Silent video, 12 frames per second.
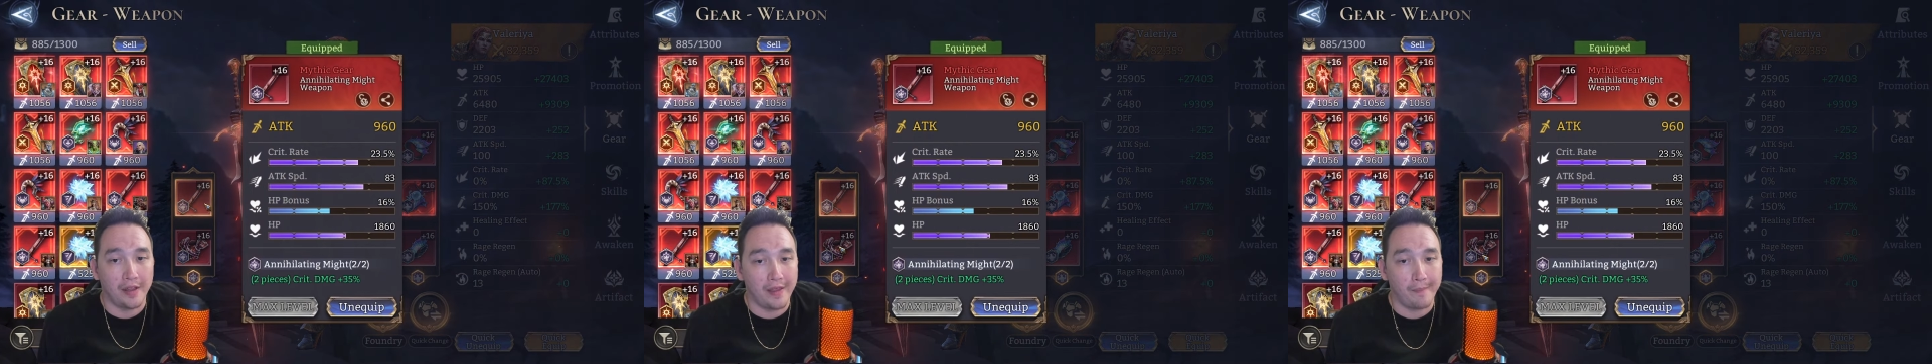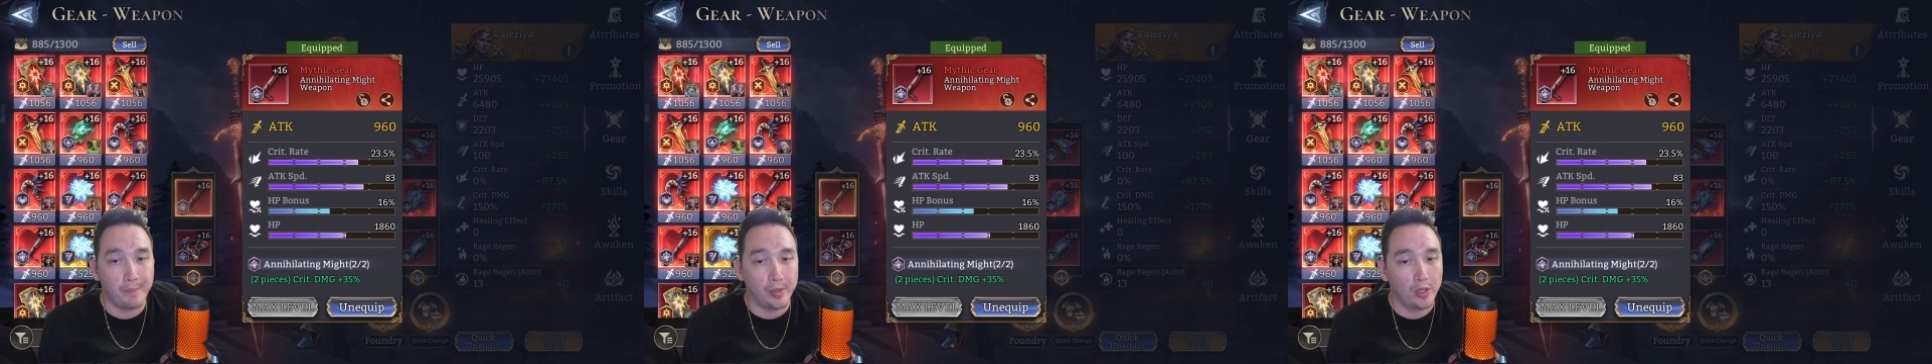and
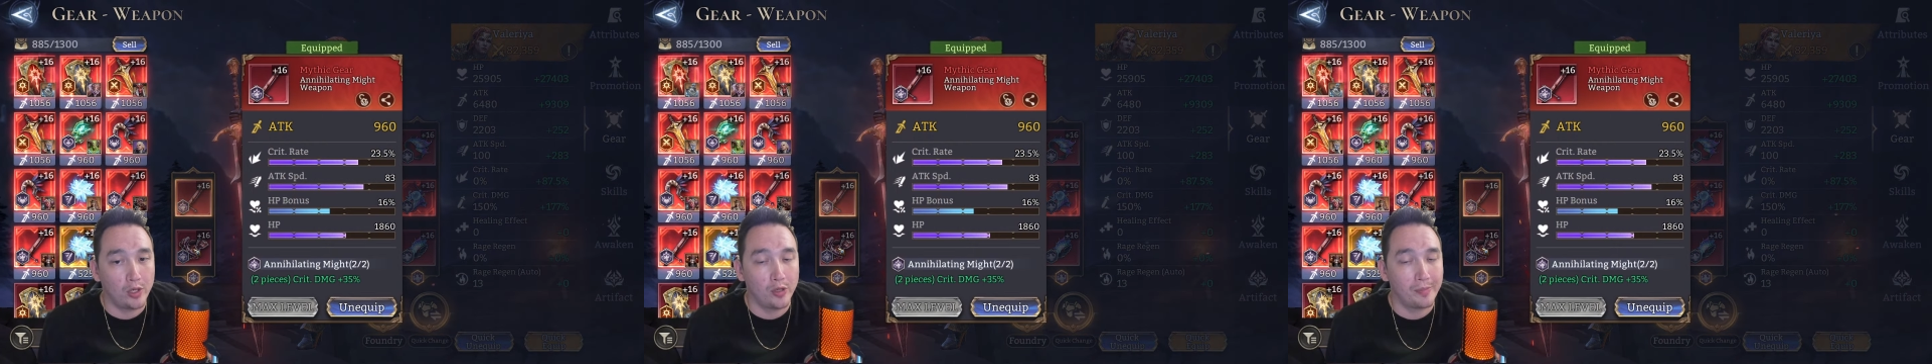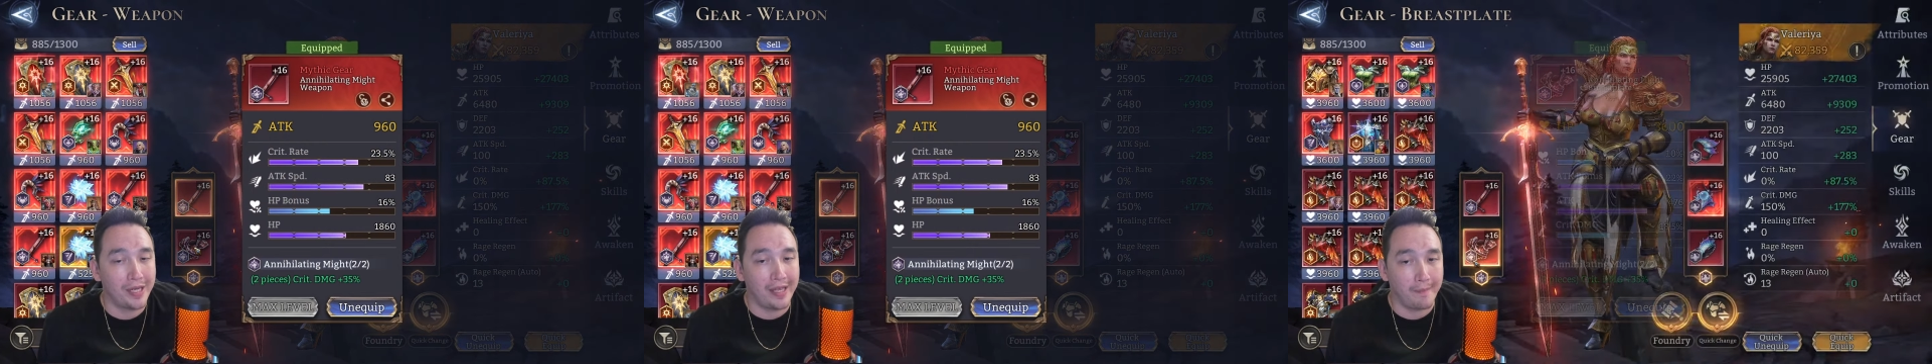then
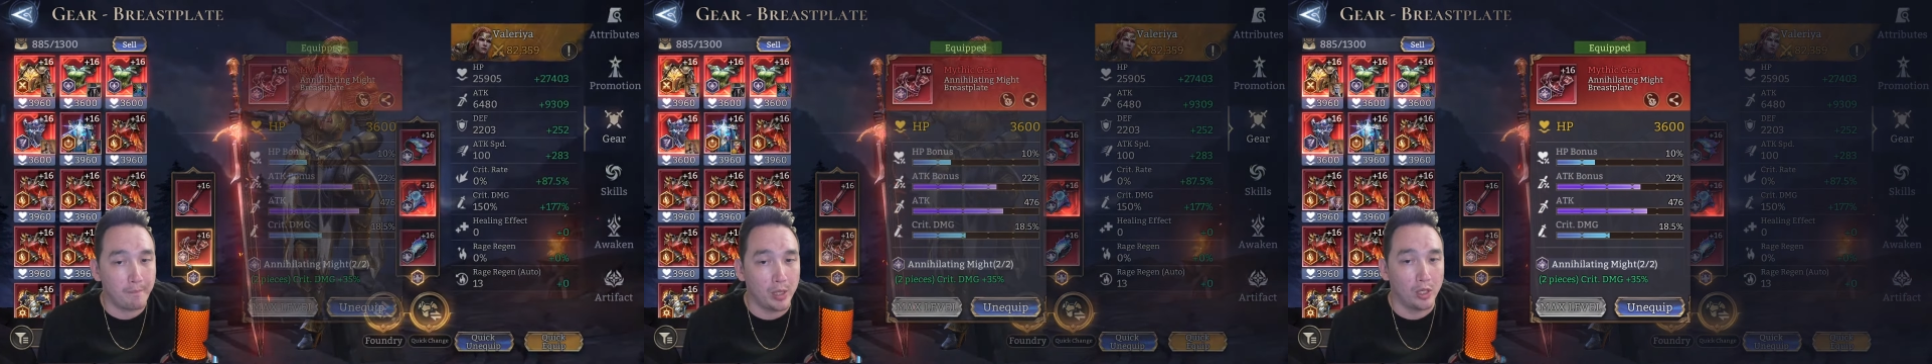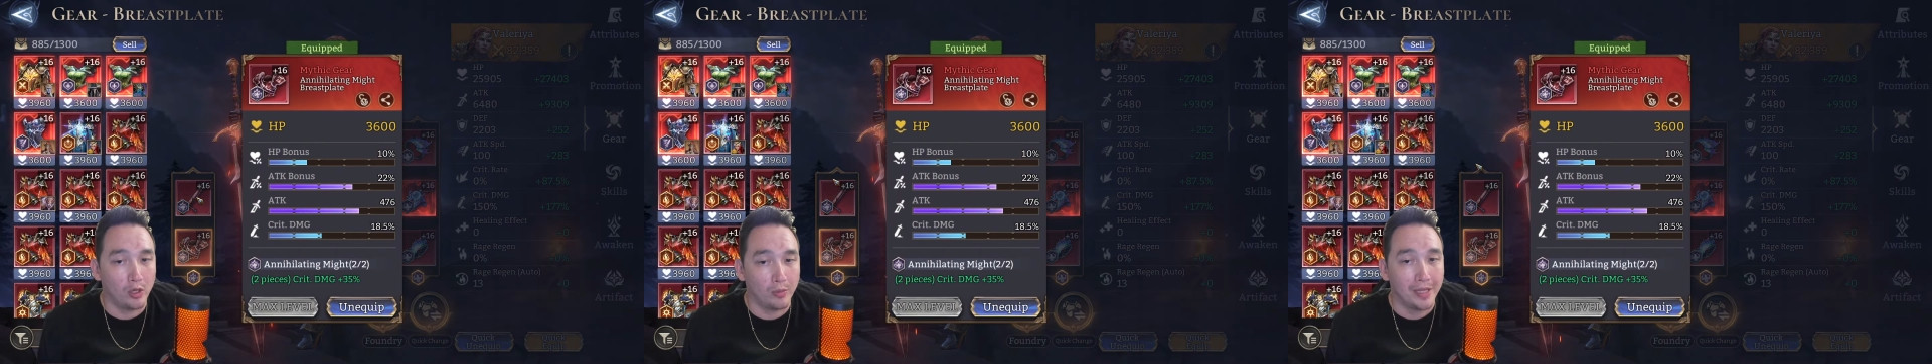boom and
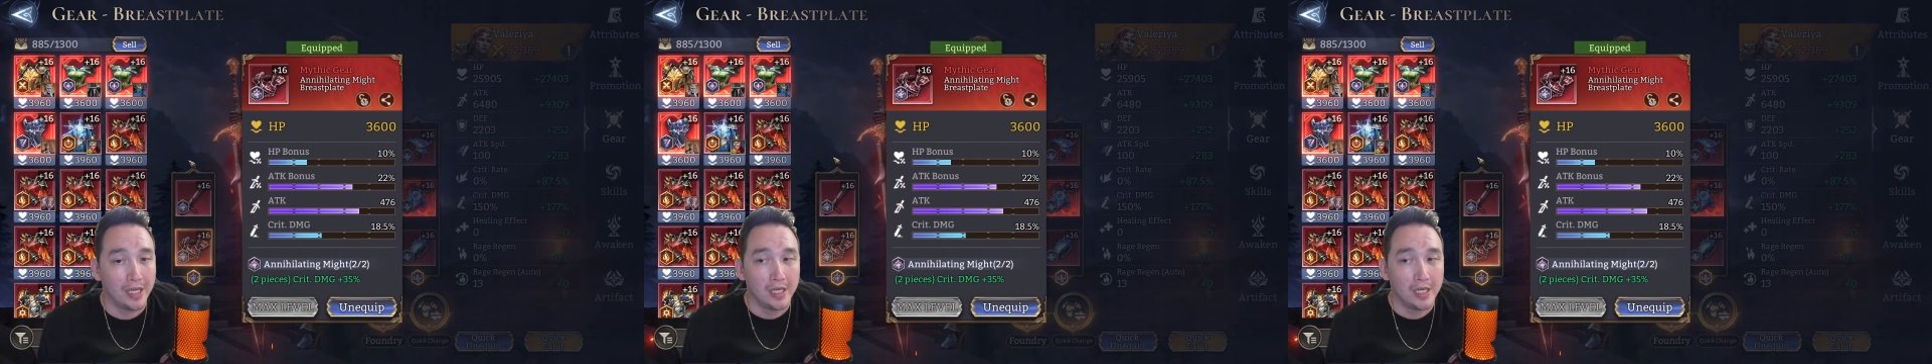boom.